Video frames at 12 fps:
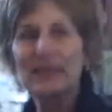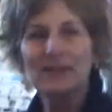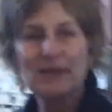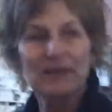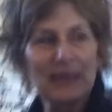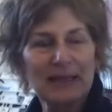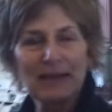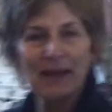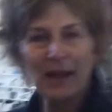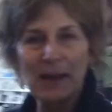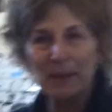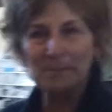in,
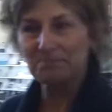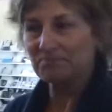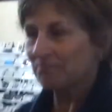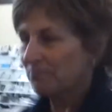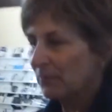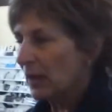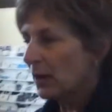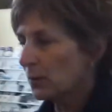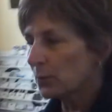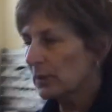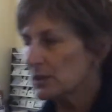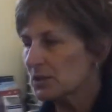the um,
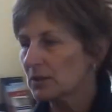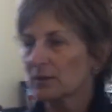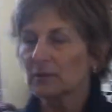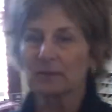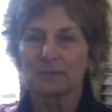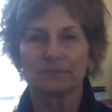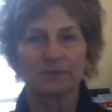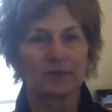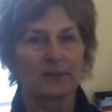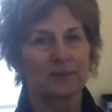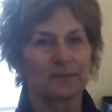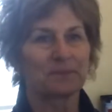original
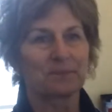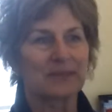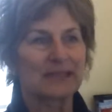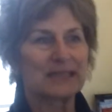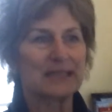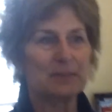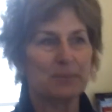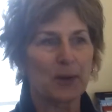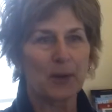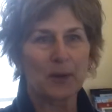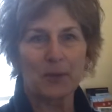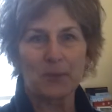
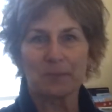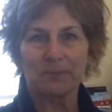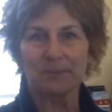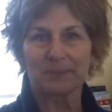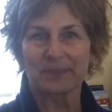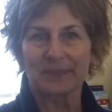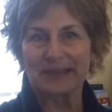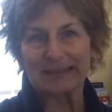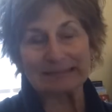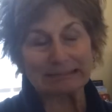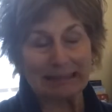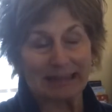depot,
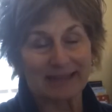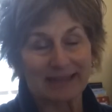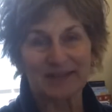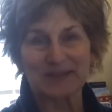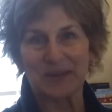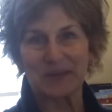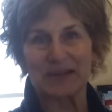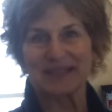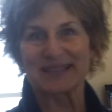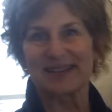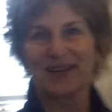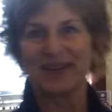I don't know what it's
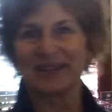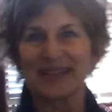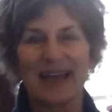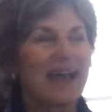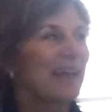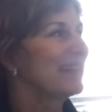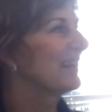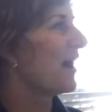Office. Called the